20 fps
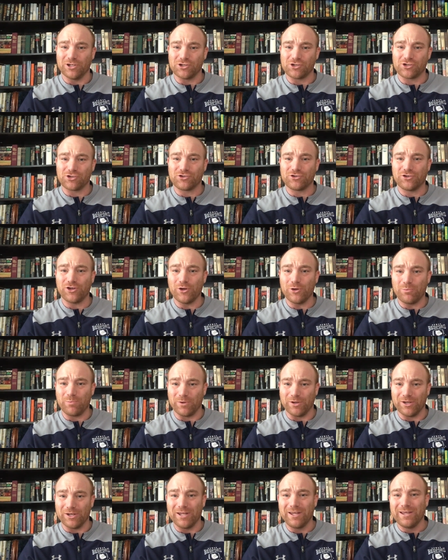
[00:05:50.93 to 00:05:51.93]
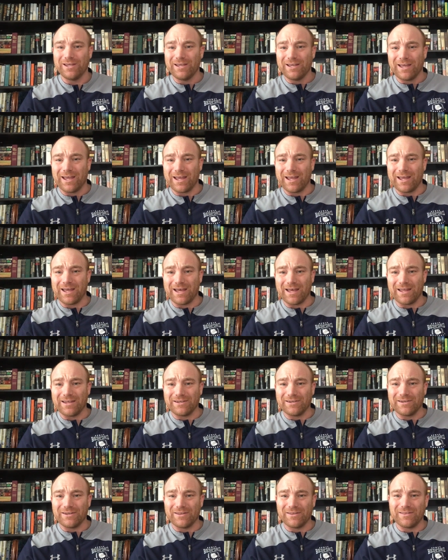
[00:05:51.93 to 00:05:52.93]
stupid
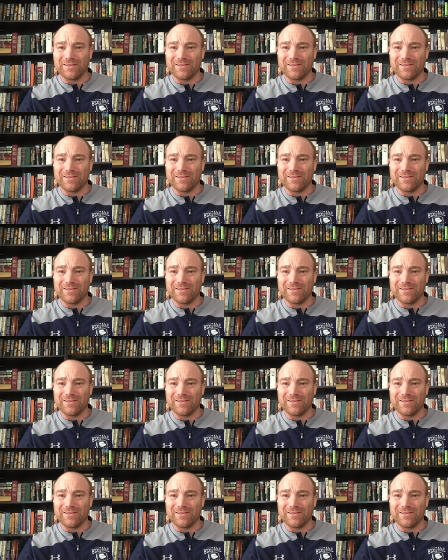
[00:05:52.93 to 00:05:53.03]
and